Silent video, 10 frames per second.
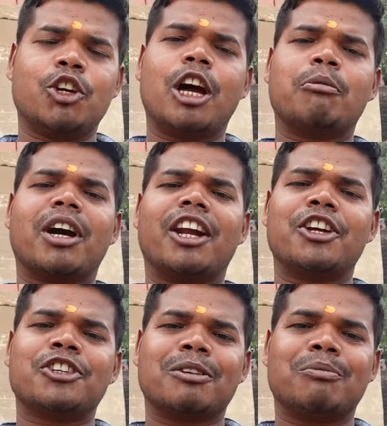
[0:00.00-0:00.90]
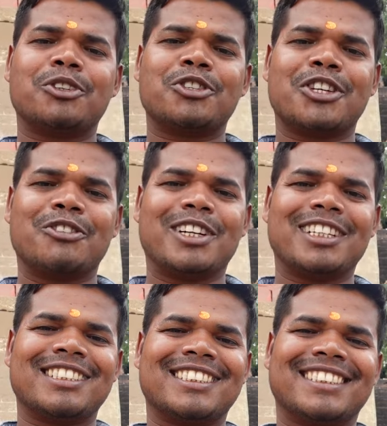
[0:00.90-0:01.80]
you have connection with Shiva.
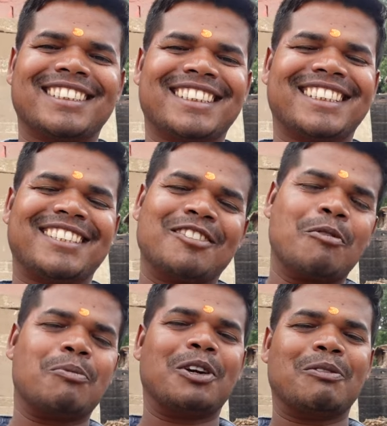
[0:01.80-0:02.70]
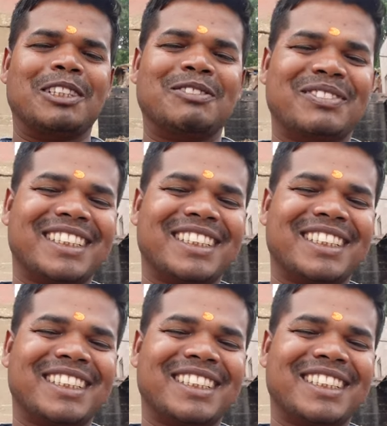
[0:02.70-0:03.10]
No problem.